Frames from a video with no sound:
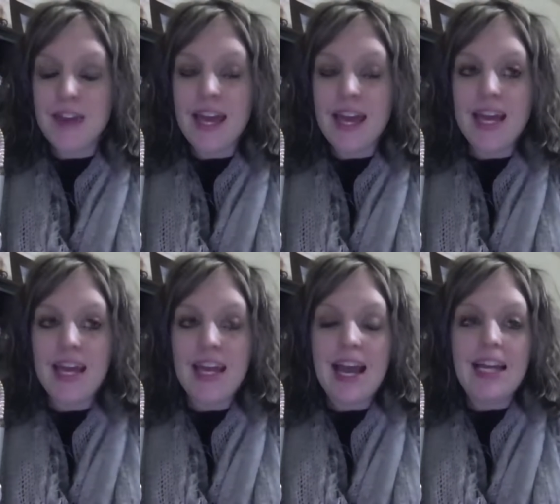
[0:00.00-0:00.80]

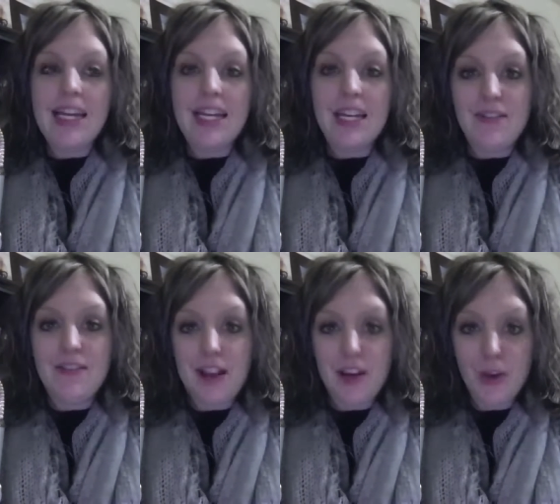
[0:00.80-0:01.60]
And I needed to
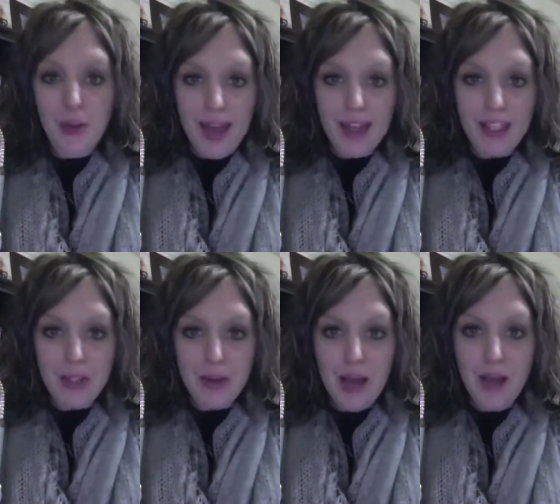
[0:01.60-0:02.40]
find a way
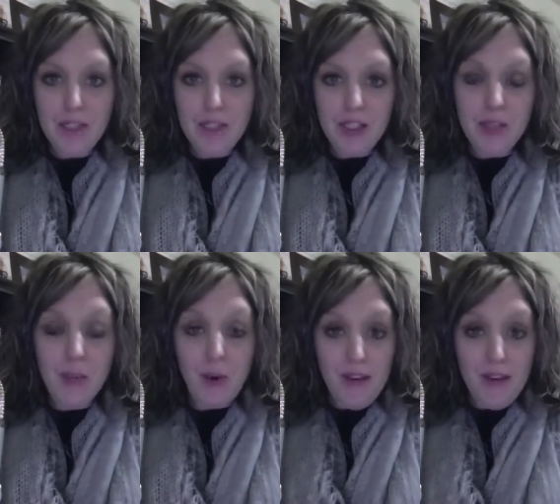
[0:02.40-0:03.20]
to help to
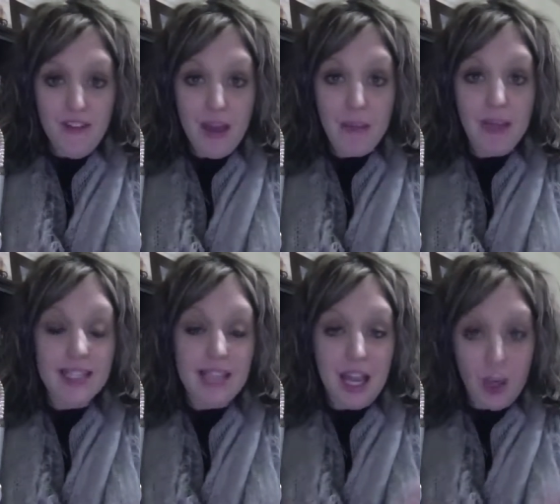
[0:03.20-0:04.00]
support my family
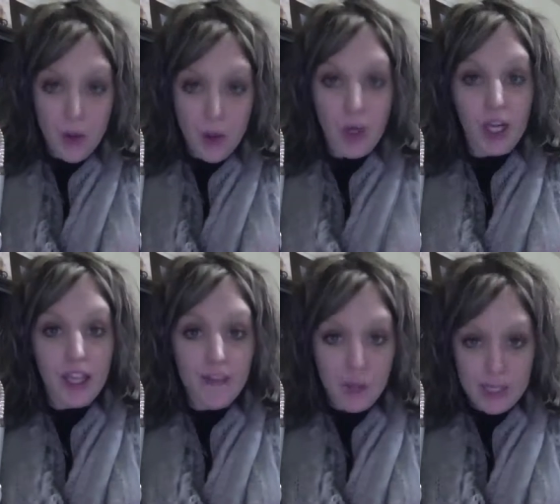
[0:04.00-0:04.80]
because I had quit
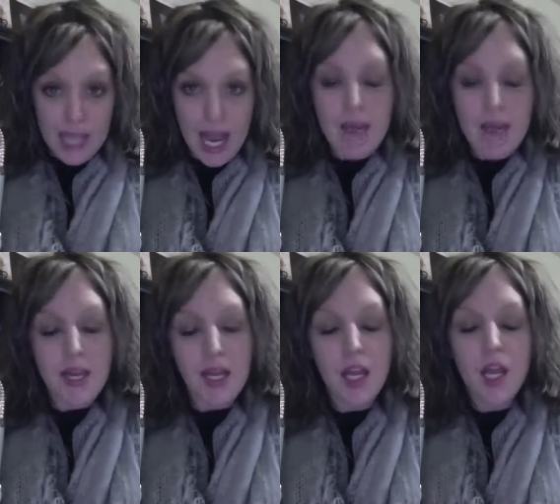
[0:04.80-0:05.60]
working full time
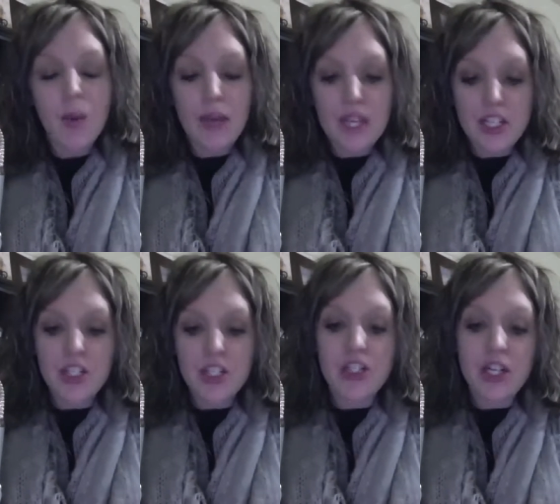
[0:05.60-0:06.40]
and we had
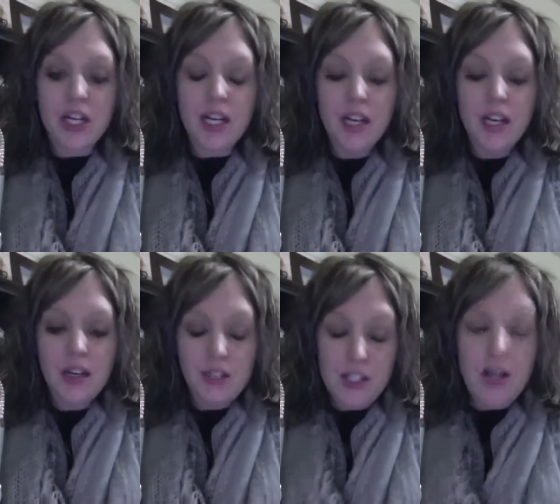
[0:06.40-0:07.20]
children
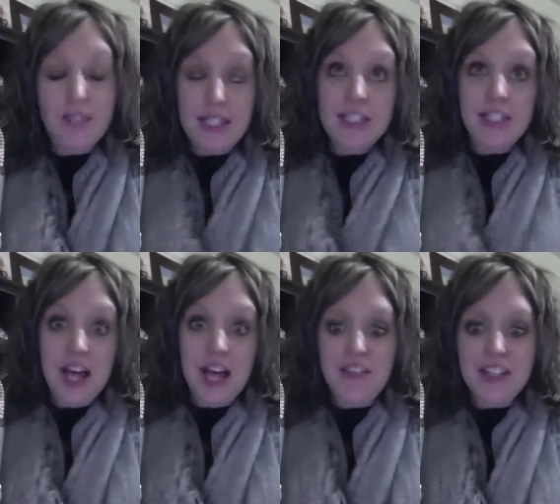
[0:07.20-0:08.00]
obviously still
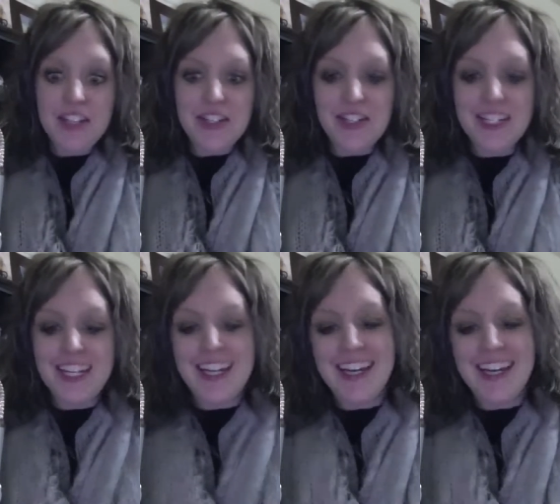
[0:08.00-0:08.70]
have the children